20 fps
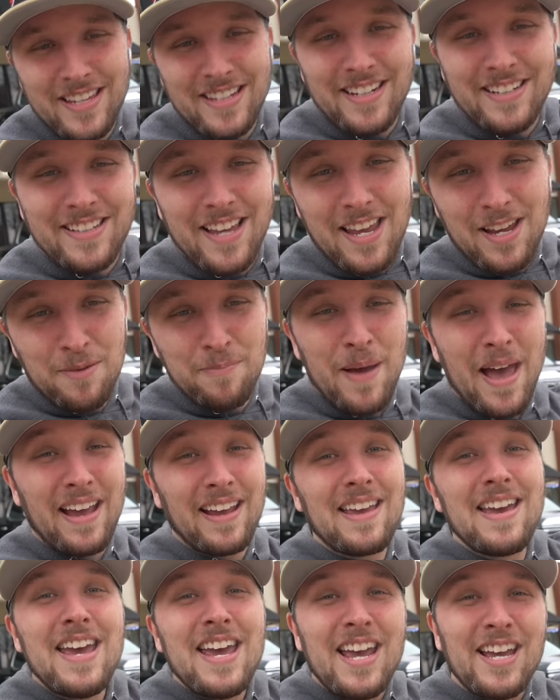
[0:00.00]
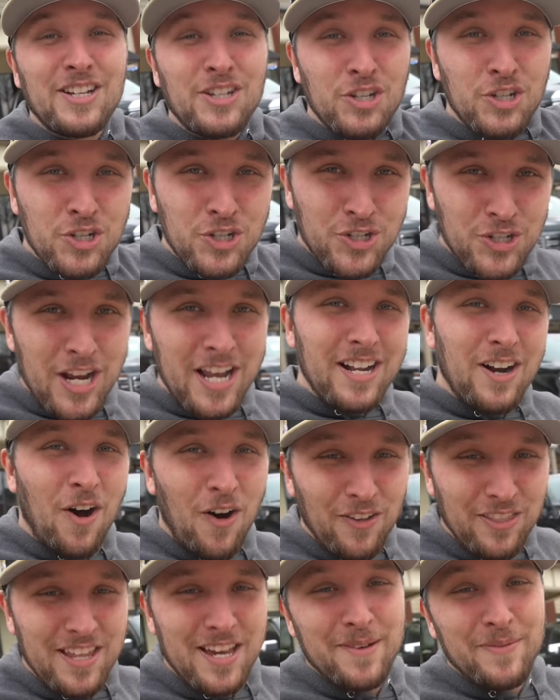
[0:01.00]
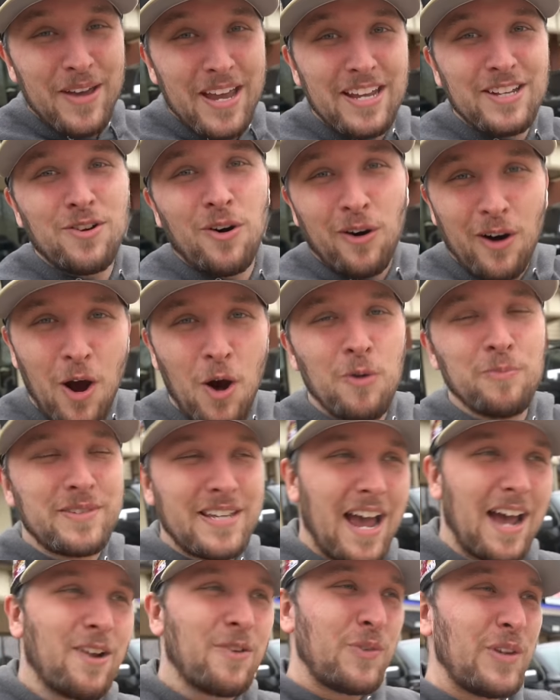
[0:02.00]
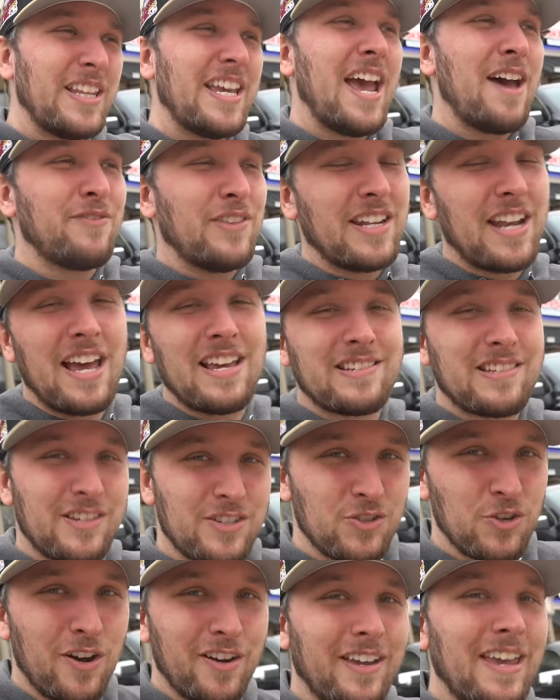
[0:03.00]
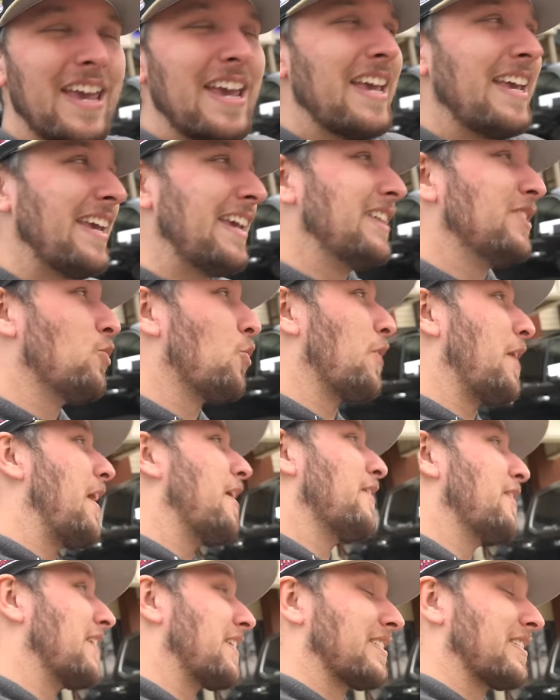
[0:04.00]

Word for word: get to take them back and on them in your hometown and really have the nicest truck in your area.